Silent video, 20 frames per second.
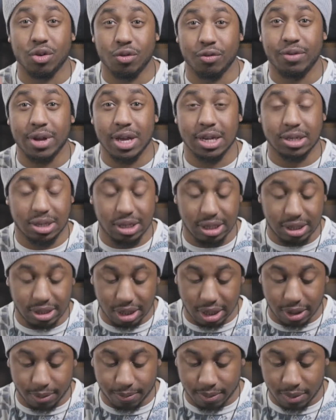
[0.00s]
on
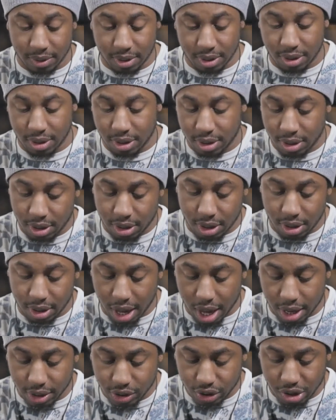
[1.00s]
VSDC.
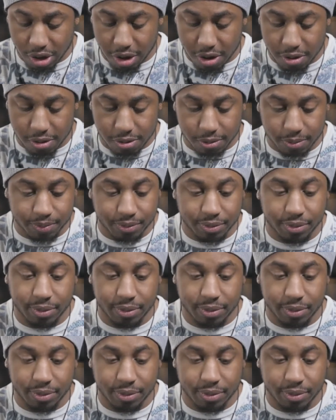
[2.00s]
Okay, so